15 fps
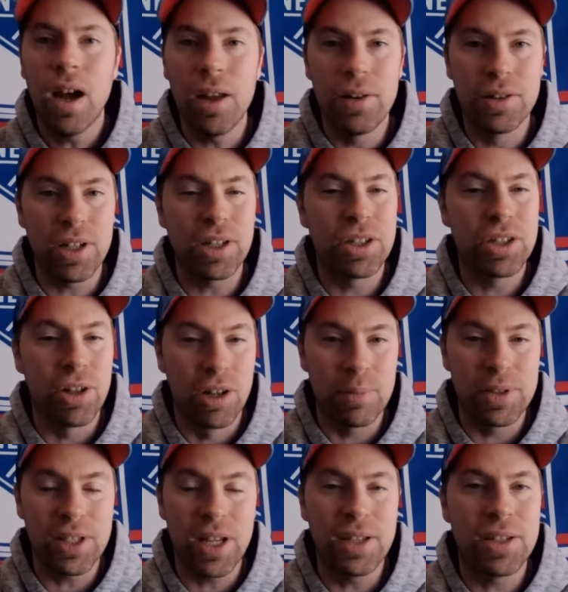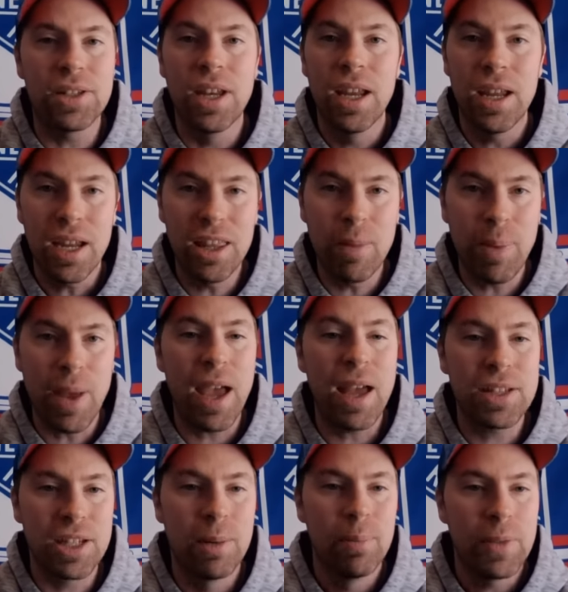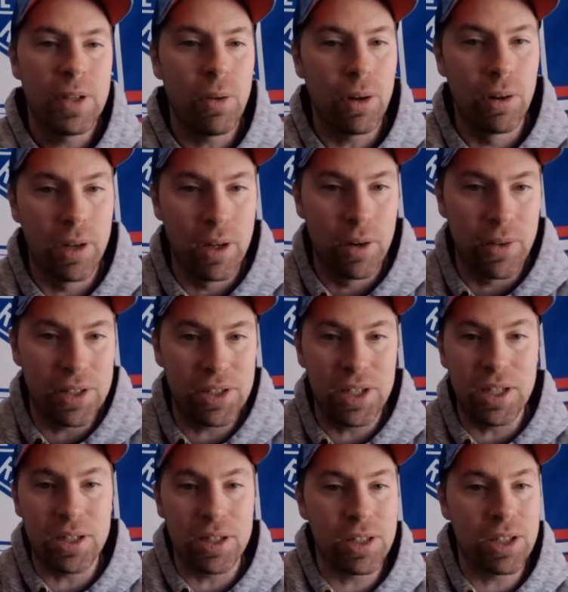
under such circumstances in the past, you know, earlier this season.